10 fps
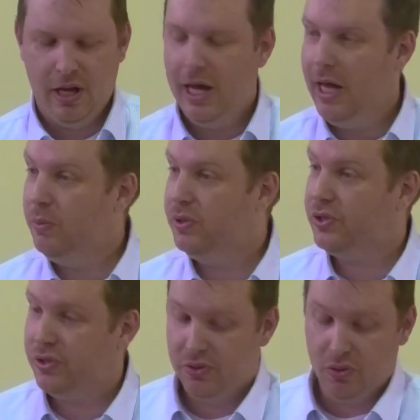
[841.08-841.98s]
He
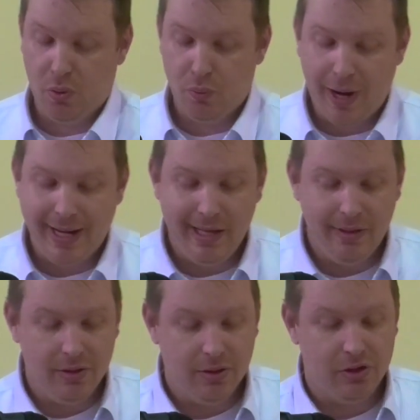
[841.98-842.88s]
was already
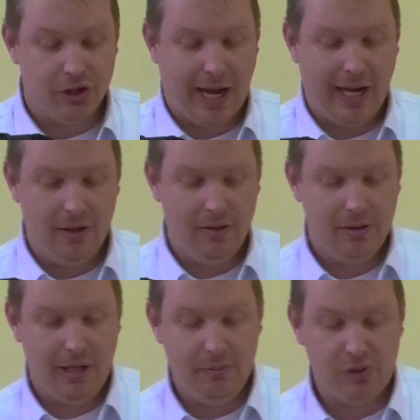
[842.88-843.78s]
in jail.
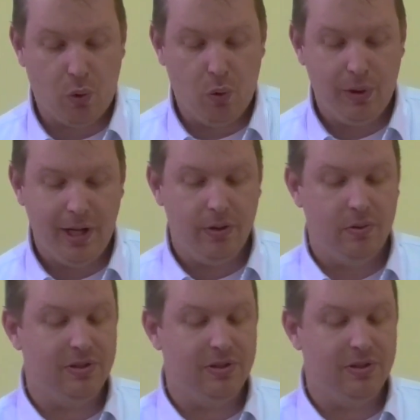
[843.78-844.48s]
He was already on the